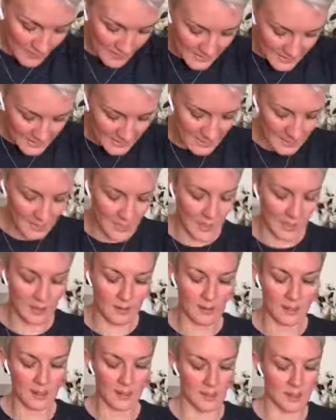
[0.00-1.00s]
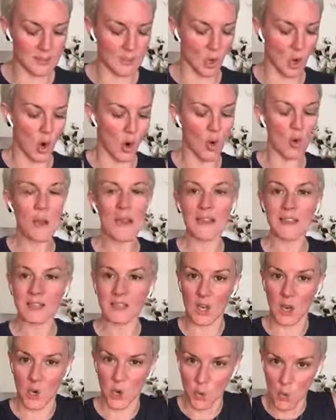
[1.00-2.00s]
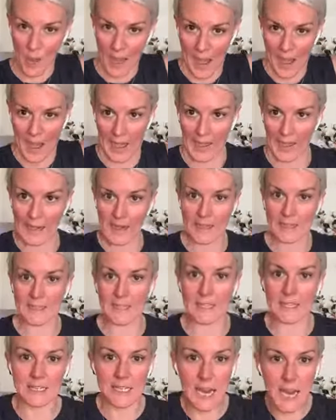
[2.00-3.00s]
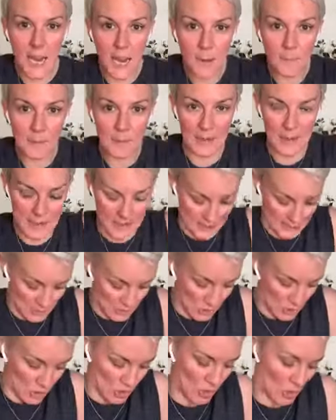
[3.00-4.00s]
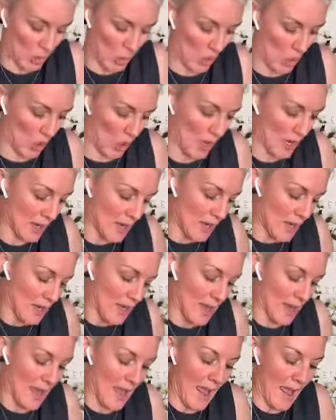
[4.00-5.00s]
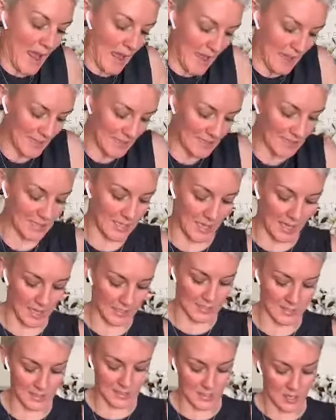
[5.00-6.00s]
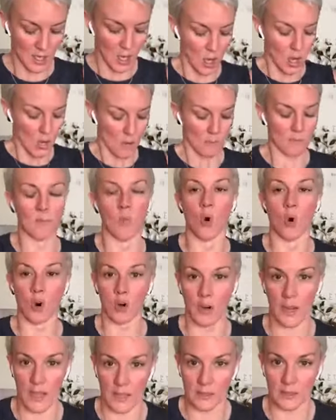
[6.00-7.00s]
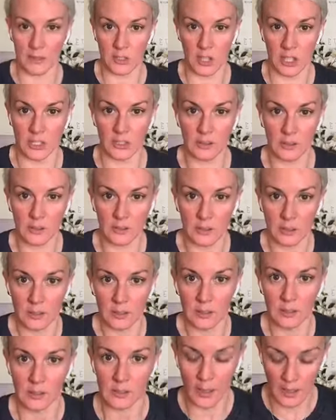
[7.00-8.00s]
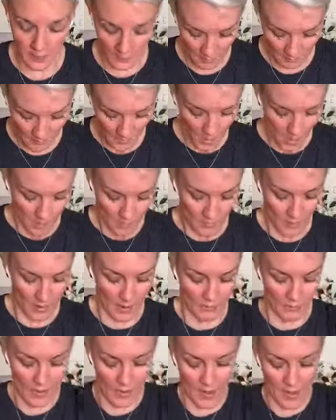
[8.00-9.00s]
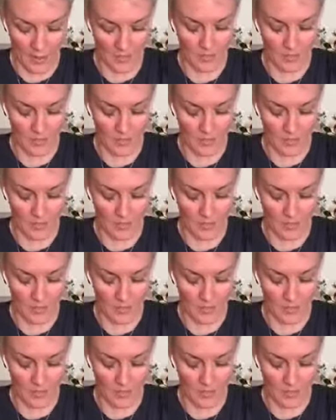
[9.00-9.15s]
is that there is always a way to tap into and access more energy. Yeah. At uh, that,